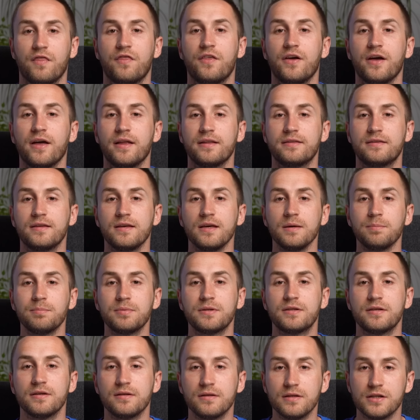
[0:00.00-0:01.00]
The
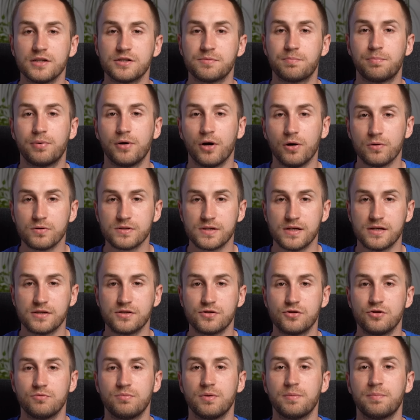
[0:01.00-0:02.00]
deep tillage
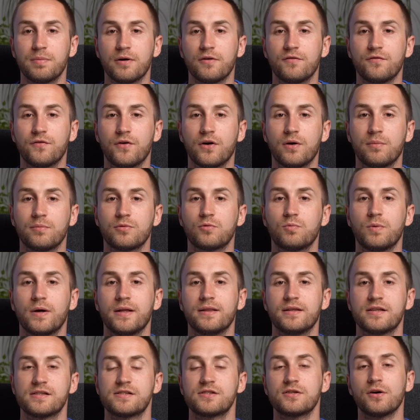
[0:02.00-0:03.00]
process should be performed
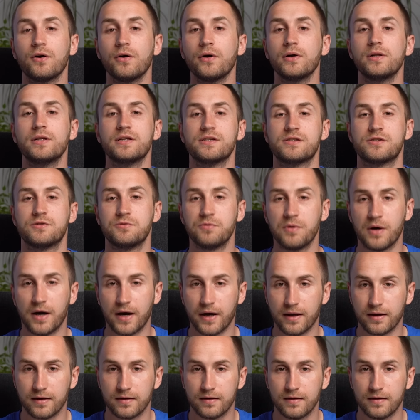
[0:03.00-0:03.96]
when the soil is dry.